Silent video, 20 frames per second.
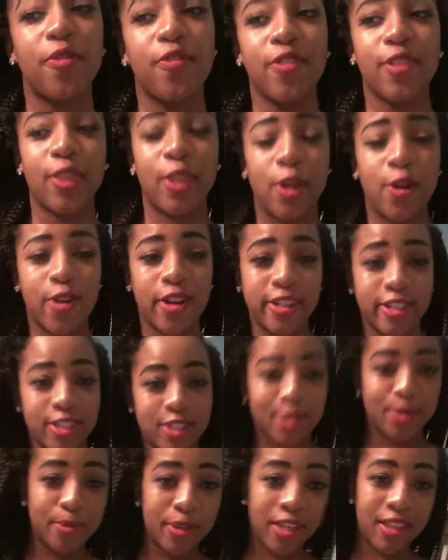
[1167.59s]
even though I
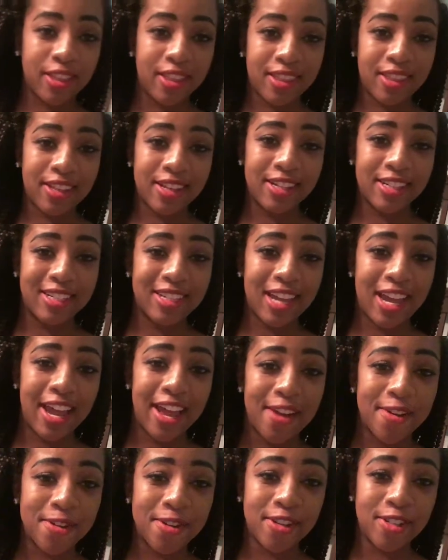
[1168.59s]
just spent the day
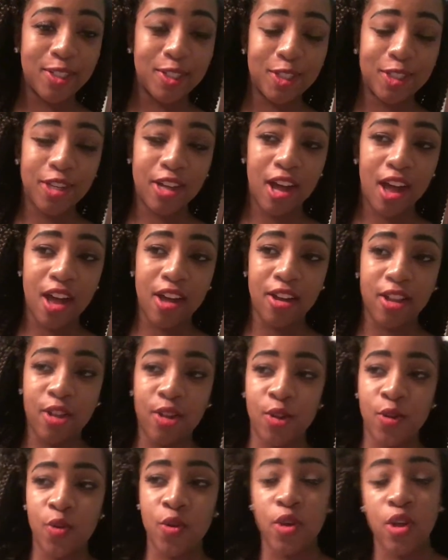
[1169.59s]
out in
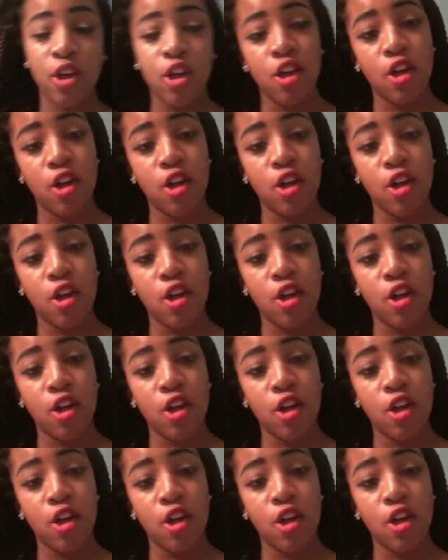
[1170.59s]
Chicago.